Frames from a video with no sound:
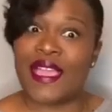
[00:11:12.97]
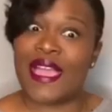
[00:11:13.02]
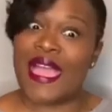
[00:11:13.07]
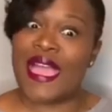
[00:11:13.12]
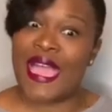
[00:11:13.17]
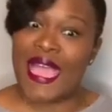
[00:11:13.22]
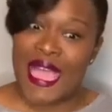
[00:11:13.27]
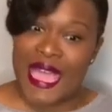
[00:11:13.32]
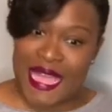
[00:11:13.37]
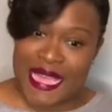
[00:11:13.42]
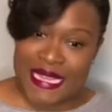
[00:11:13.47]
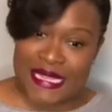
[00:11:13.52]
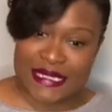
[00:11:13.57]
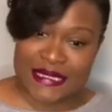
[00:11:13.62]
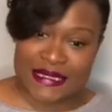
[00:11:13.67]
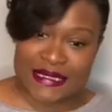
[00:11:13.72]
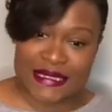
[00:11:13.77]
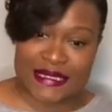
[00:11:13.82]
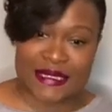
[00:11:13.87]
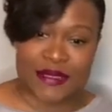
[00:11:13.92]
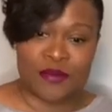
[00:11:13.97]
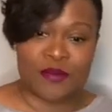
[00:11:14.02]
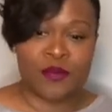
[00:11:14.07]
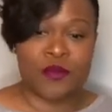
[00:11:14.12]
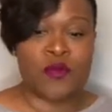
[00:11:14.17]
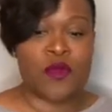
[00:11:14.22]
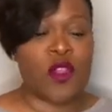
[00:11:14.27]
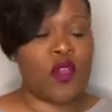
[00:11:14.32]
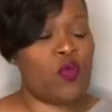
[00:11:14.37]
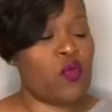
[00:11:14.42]
8,
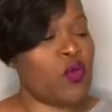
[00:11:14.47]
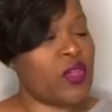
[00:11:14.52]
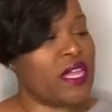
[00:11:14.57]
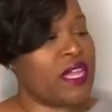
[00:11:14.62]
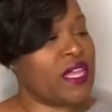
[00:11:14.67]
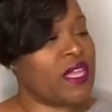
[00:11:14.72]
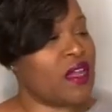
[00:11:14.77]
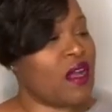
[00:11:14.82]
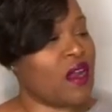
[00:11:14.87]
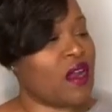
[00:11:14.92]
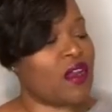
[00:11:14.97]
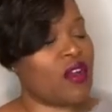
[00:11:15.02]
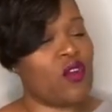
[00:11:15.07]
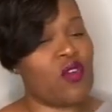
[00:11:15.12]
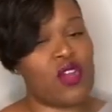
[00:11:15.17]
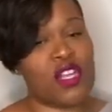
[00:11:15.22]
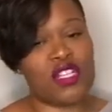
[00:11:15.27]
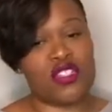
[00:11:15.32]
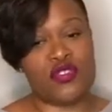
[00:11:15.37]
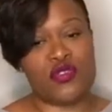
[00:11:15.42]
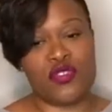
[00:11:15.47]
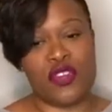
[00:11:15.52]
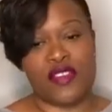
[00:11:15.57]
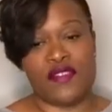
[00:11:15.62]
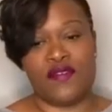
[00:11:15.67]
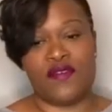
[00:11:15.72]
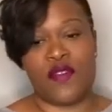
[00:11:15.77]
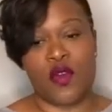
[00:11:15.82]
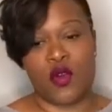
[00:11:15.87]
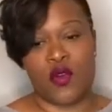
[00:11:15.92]
we are going to
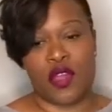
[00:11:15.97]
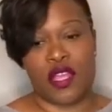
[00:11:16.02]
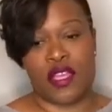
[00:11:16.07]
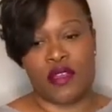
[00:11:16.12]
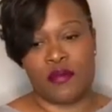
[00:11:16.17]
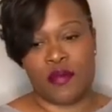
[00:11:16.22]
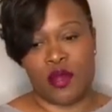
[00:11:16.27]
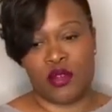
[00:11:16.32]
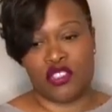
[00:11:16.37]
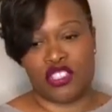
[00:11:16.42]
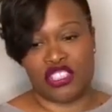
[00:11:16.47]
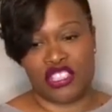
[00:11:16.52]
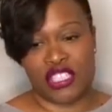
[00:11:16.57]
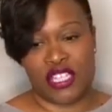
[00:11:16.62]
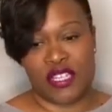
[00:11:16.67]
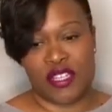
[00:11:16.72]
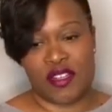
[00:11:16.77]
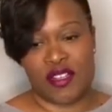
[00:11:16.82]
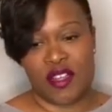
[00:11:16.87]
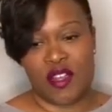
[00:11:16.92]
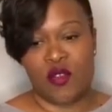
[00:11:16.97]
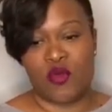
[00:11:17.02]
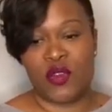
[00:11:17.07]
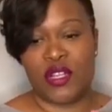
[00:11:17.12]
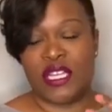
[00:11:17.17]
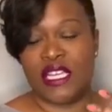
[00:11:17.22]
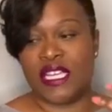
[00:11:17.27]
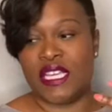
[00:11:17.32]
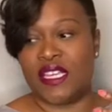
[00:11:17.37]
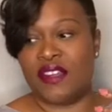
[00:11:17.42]
invoke emotion. We
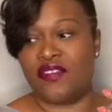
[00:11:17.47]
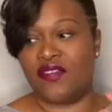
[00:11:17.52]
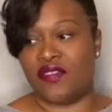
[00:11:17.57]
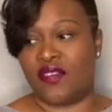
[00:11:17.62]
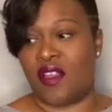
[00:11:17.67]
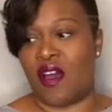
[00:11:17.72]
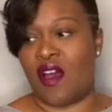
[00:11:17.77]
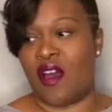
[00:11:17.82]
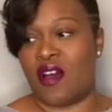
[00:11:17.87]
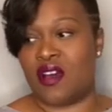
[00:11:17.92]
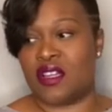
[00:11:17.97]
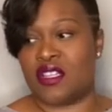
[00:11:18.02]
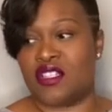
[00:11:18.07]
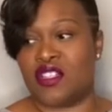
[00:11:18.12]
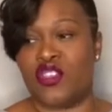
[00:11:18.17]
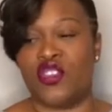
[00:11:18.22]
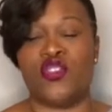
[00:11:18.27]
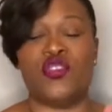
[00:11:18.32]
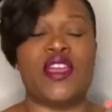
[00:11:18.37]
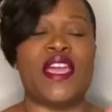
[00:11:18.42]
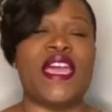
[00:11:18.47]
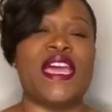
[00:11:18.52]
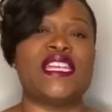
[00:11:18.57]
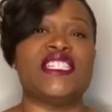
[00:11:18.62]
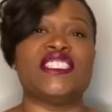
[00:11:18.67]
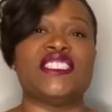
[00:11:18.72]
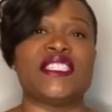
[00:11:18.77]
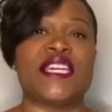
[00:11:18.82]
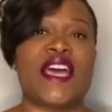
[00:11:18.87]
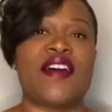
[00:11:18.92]
need flaws. You can't
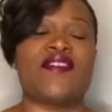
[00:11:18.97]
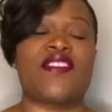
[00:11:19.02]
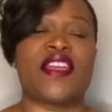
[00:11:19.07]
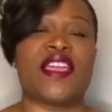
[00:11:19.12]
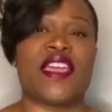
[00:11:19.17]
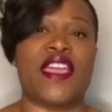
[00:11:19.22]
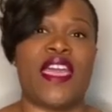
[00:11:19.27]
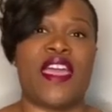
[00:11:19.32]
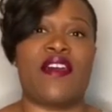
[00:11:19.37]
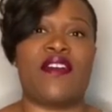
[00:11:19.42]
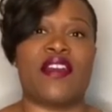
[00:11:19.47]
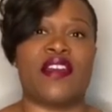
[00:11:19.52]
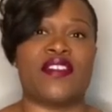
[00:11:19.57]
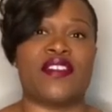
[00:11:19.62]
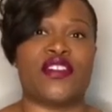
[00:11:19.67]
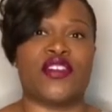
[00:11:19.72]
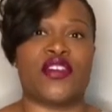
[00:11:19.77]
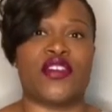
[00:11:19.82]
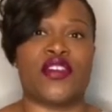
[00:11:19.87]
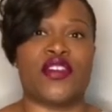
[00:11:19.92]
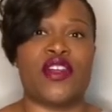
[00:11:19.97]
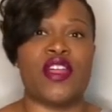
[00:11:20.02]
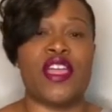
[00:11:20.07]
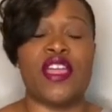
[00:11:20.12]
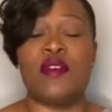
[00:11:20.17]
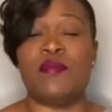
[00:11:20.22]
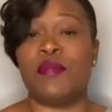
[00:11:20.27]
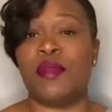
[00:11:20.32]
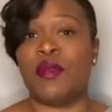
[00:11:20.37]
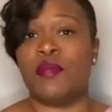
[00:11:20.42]
just have a character
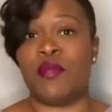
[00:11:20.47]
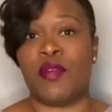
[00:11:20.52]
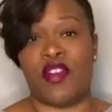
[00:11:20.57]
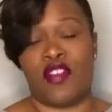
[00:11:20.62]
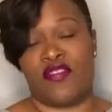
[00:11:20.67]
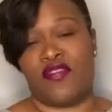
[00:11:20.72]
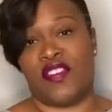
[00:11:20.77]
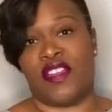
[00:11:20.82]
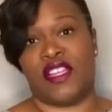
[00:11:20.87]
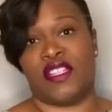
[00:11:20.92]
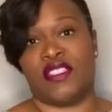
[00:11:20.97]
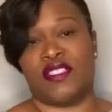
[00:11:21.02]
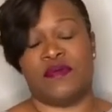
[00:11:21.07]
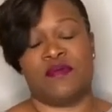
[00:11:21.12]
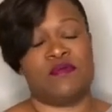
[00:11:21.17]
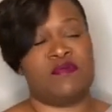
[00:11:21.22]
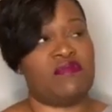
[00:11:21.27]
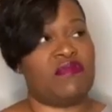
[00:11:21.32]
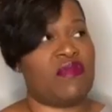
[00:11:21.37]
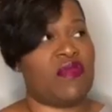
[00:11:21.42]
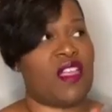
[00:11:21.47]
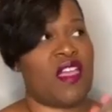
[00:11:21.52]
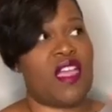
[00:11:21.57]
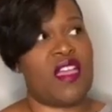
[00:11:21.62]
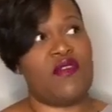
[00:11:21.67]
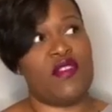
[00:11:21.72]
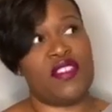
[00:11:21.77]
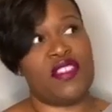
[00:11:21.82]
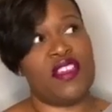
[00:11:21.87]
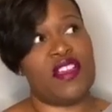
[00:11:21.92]
be perfect.
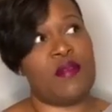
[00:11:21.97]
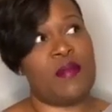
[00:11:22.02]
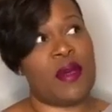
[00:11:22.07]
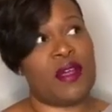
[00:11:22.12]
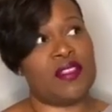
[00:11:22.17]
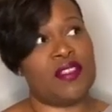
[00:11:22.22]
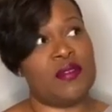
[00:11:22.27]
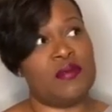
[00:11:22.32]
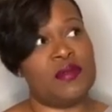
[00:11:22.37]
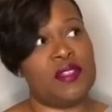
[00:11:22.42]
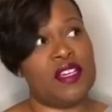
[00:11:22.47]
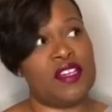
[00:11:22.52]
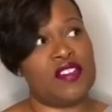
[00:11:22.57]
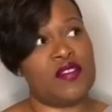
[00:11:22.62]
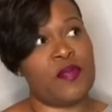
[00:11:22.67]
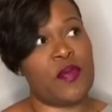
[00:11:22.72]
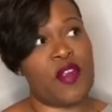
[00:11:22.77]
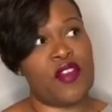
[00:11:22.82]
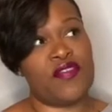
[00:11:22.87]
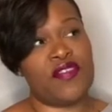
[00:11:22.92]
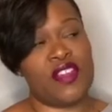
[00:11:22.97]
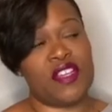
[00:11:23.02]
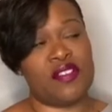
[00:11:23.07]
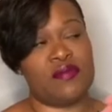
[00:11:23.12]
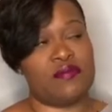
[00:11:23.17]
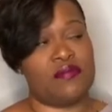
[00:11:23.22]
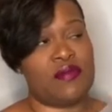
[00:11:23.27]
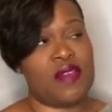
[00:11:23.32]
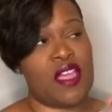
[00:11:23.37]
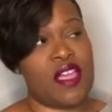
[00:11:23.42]
Everything about them looks perfect.
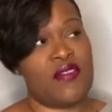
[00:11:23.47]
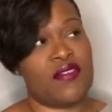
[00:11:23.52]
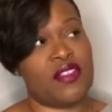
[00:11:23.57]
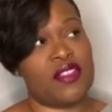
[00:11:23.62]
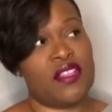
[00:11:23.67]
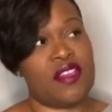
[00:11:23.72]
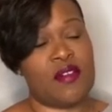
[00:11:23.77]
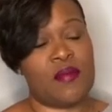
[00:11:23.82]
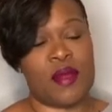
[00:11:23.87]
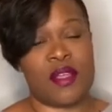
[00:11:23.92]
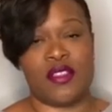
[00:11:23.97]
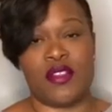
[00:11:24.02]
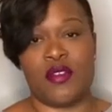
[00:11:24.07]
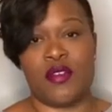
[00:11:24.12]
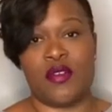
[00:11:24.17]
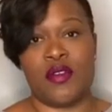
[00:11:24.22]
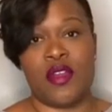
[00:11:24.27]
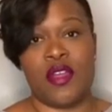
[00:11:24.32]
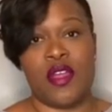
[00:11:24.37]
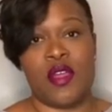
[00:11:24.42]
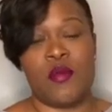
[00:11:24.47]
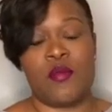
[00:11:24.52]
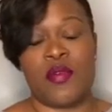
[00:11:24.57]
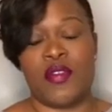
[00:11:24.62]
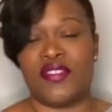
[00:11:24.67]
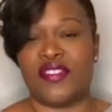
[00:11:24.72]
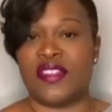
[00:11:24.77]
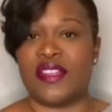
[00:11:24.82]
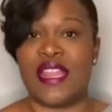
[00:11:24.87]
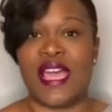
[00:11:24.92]
Everything about their
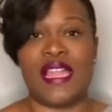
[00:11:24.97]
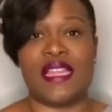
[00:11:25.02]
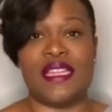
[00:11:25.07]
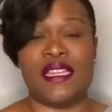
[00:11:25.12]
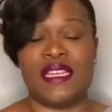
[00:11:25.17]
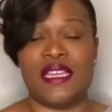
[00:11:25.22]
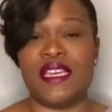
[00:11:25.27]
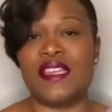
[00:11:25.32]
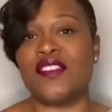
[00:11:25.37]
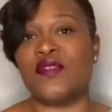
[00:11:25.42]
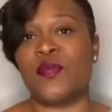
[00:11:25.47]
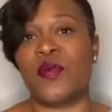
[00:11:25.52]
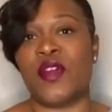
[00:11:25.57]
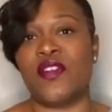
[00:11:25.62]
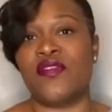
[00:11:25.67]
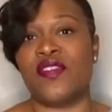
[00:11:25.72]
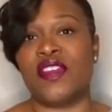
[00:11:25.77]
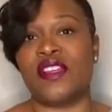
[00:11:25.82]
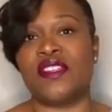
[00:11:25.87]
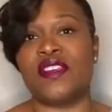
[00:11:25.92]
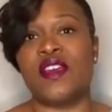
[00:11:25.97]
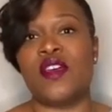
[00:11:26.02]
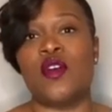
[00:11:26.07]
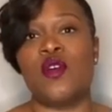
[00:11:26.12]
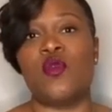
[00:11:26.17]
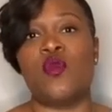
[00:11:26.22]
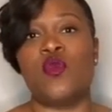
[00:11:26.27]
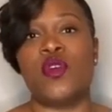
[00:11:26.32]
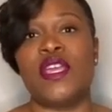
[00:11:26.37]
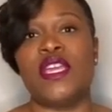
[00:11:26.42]
personality is perfect.
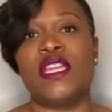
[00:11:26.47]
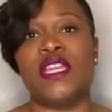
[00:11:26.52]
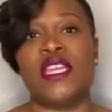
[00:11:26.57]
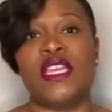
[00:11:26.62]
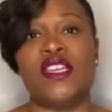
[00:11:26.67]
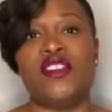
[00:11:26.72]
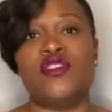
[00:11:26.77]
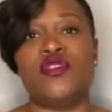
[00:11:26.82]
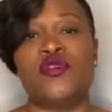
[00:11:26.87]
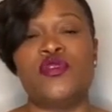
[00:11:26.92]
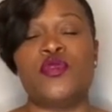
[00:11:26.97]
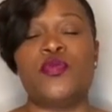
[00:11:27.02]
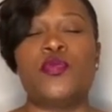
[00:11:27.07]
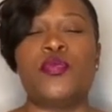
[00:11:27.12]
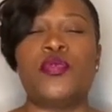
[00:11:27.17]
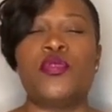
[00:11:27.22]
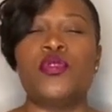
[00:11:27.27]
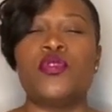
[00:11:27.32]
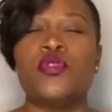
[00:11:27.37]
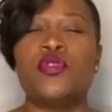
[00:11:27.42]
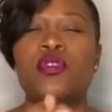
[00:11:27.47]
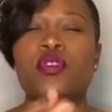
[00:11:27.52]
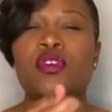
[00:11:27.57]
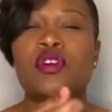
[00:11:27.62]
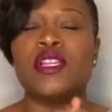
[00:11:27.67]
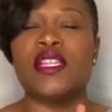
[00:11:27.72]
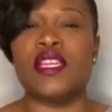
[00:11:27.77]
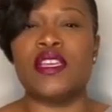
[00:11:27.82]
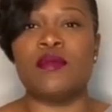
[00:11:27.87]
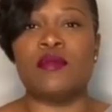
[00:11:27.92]
We need you to
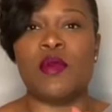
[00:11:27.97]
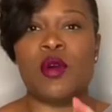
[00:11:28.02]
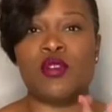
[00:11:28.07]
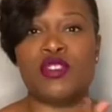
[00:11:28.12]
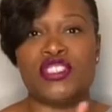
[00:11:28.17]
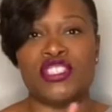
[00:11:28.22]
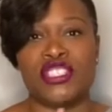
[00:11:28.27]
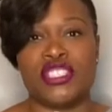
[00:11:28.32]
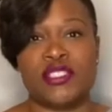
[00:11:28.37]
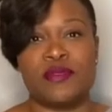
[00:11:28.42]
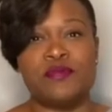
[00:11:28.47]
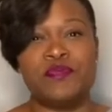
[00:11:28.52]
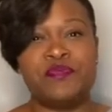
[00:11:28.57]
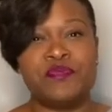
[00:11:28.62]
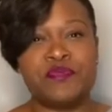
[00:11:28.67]
pull emotion